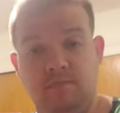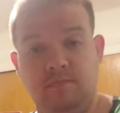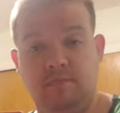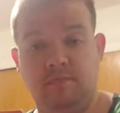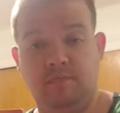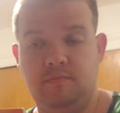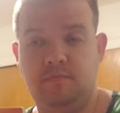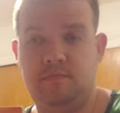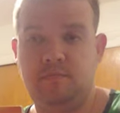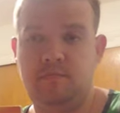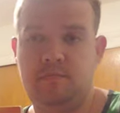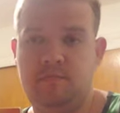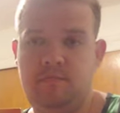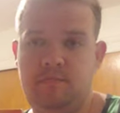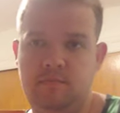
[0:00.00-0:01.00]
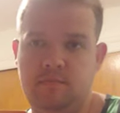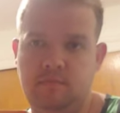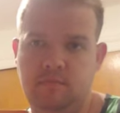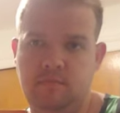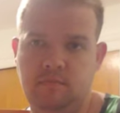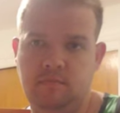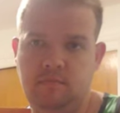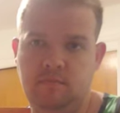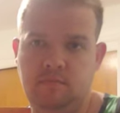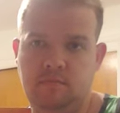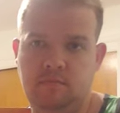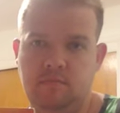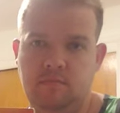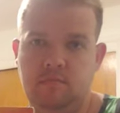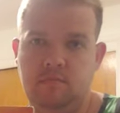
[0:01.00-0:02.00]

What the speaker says: (silence)